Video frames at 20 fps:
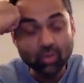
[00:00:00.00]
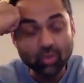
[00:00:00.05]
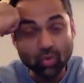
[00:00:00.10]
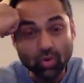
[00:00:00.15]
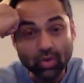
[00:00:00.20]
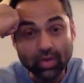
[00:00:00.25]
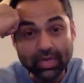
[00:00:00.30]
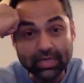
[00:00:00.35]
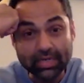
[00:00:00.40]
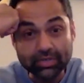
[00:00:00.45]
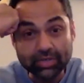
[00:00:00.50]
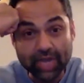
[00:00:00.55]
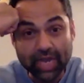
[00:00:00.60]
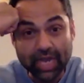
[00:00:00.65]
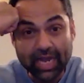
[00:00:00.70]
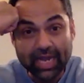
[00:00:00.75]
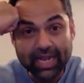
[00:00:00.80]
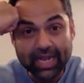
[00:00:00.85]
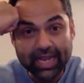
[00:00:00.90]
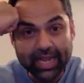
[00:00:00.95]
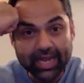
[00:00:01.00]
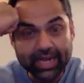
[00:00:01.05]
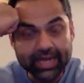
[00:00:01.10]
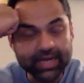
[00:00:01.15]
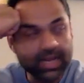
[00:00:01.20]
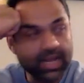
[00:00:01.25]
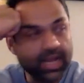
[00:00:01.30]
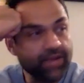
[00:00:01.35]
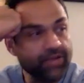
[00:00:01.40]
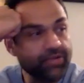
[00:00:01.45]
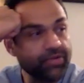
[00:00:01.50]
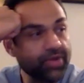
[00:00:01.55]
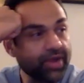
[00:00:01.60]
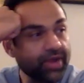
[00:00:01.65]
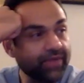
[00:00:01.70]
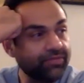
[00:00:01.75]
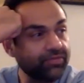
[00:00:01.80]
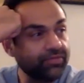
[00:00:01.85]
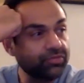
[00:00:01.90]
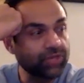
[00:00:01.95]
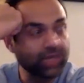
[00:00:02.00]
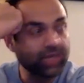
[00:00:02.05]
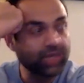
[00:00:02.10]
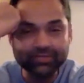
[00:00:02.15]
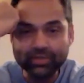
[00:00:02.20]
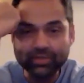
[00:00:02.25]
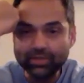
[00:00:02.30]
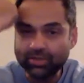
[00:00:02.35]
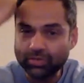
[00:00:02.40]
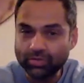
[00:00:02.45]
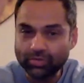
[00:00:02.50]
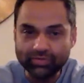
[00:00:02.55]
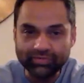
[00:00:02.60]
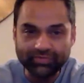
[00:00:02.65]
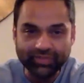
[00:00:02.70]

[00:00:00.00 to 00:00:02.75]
Cold and dry, and you have to travel to